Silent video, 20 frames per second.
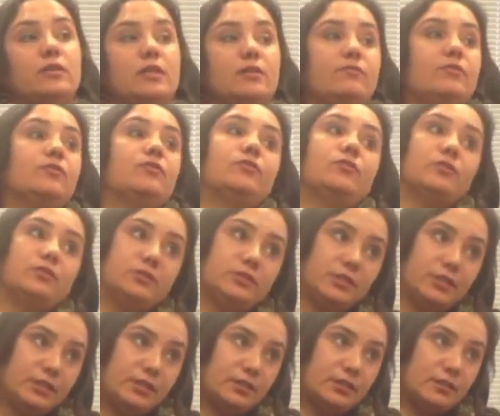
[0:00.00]
even
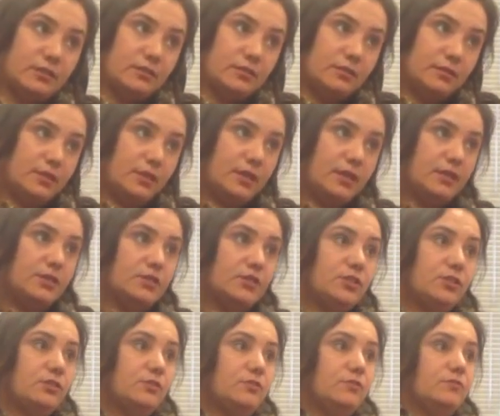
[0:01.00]
earlier
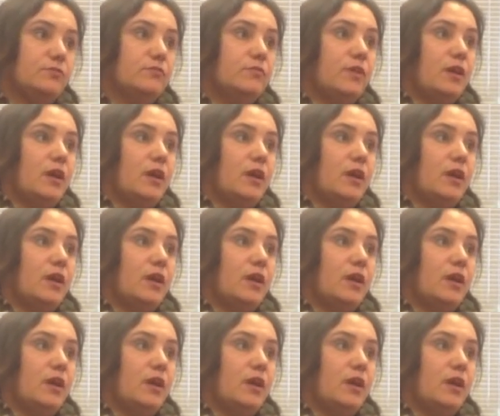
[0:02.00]
into